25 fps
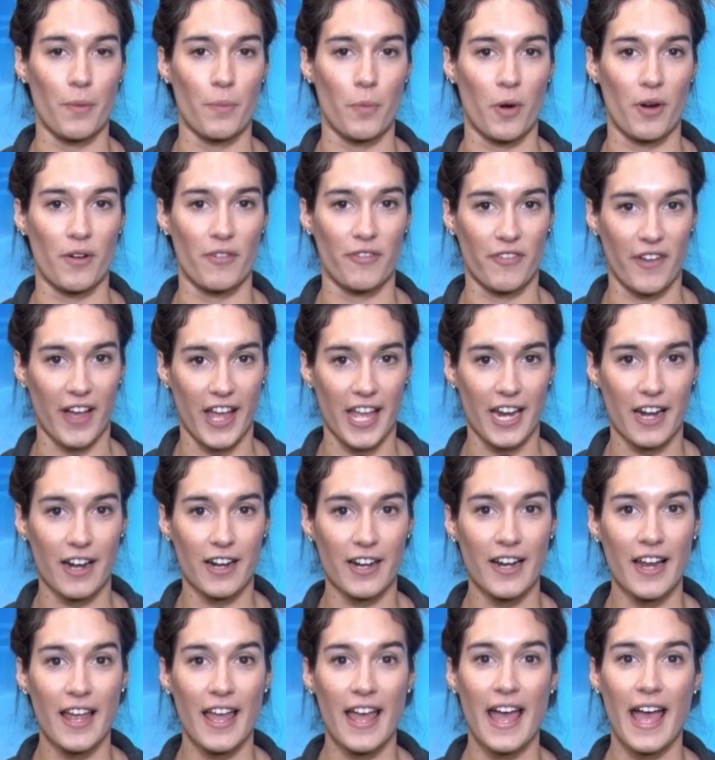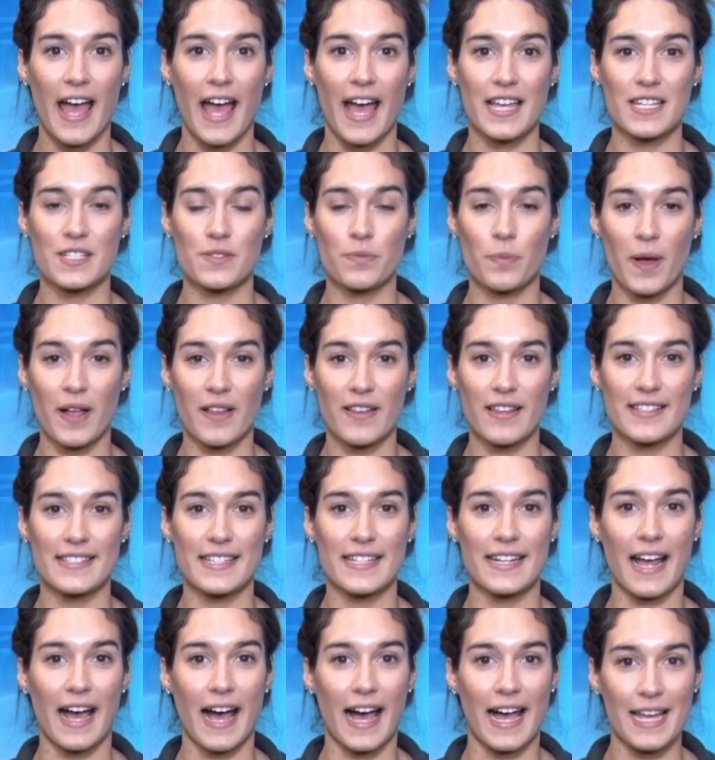out more fire, as well as
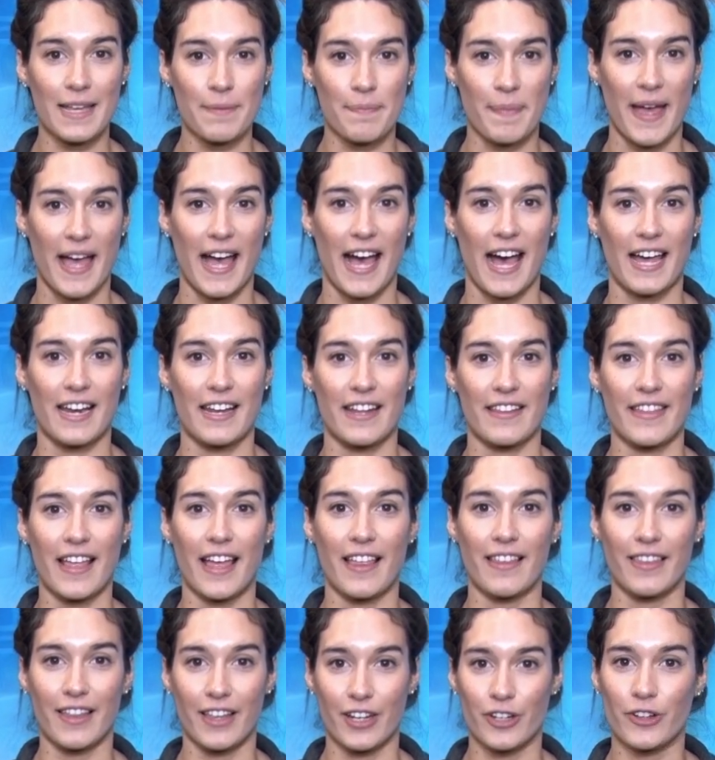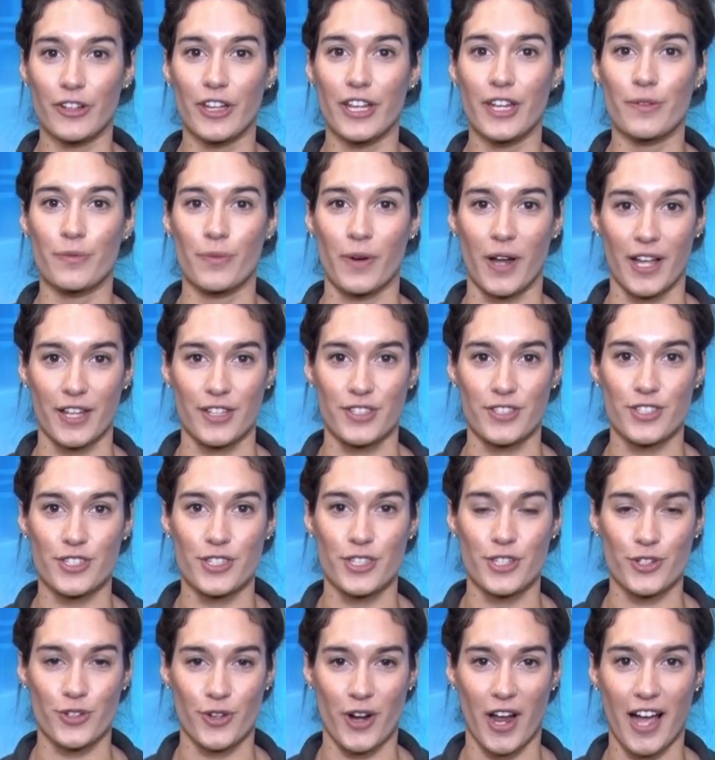an iPad that literally runs
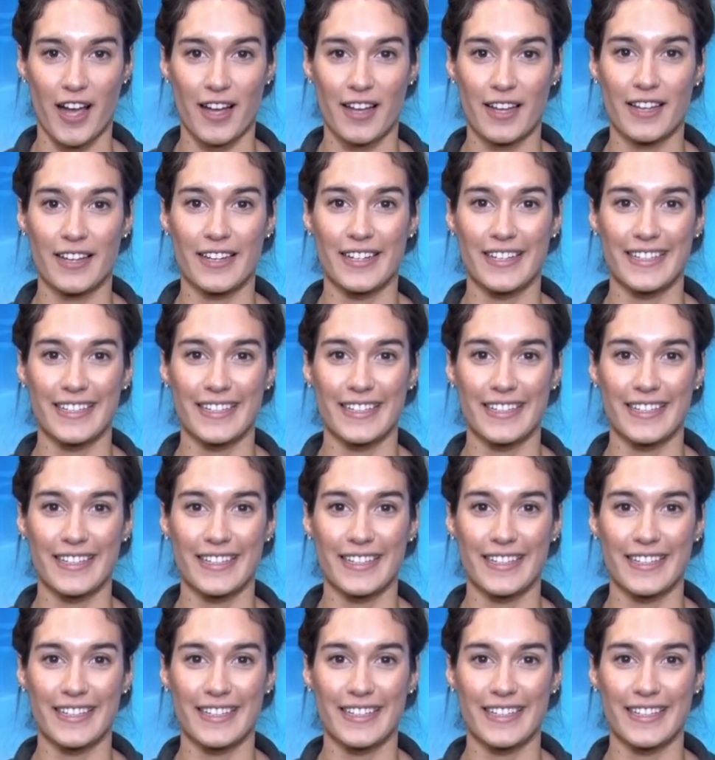the truck.